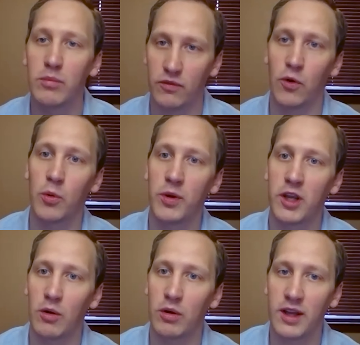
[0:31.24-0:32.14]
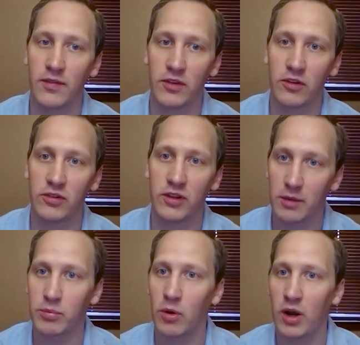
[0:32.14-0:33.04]
before we go and get
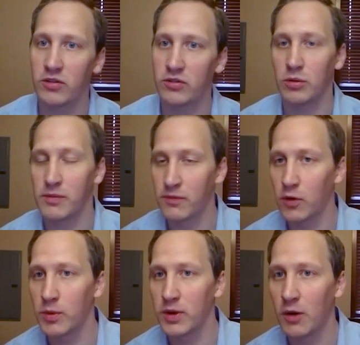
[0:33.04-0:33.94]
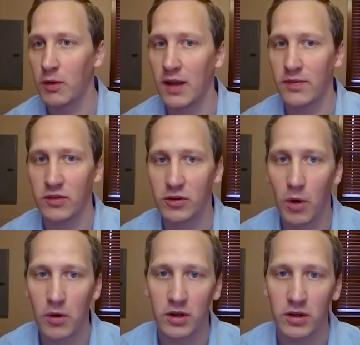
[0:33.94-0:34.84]
a price or before we go and get this
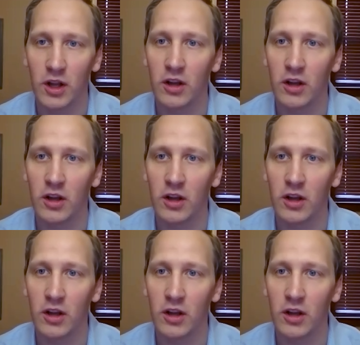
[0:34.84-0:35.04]
quoted?